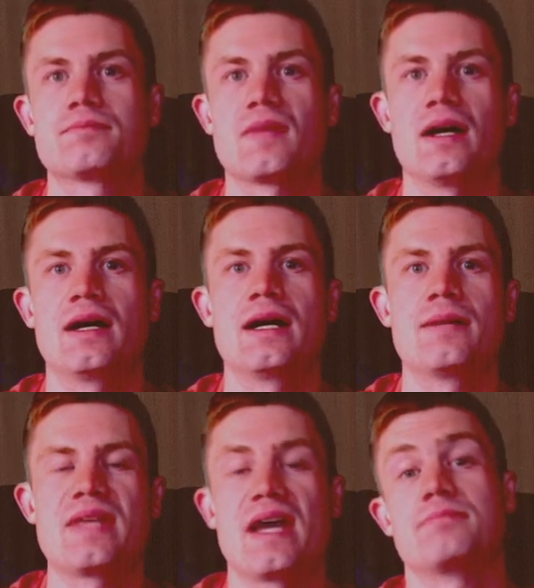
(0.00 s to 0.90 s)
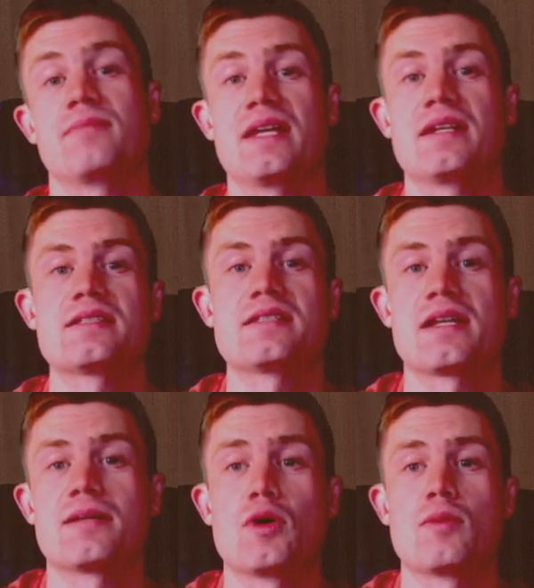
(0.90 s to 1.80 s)
Yeah, and that's the
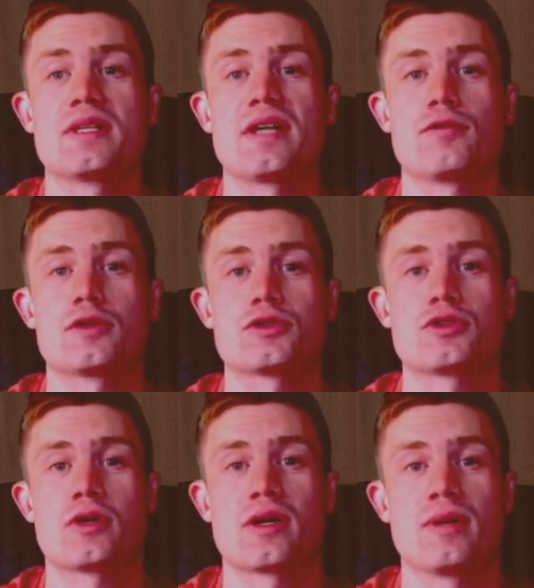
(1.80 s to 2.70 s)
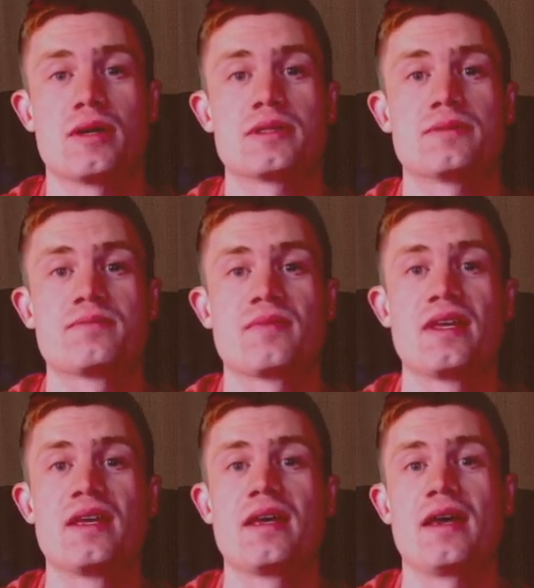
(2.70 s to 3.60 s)
other moment I want to talk about.
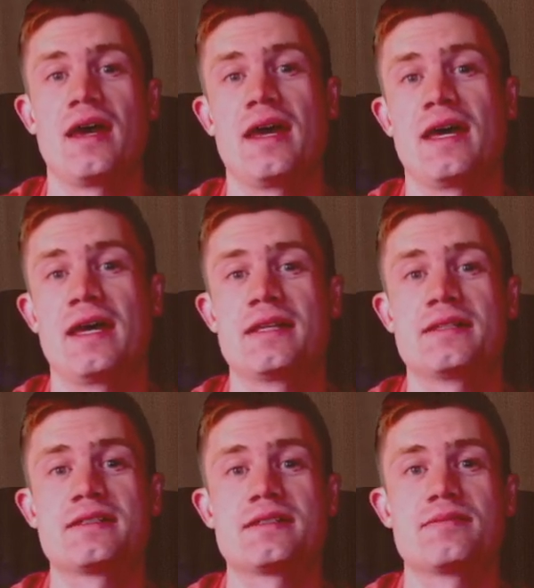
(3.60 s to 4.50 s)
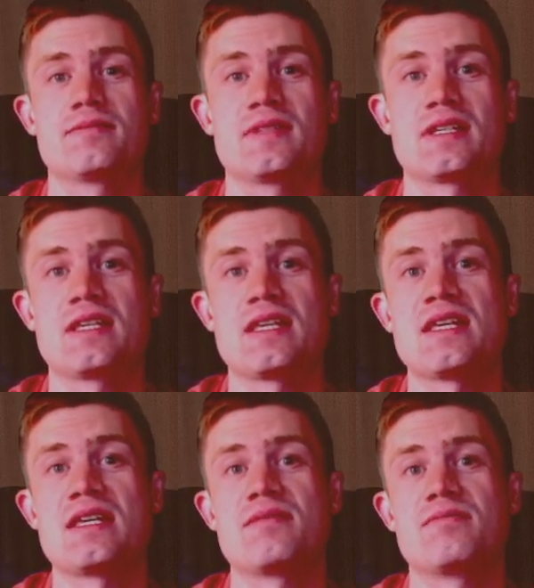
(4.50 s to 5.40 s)
And the key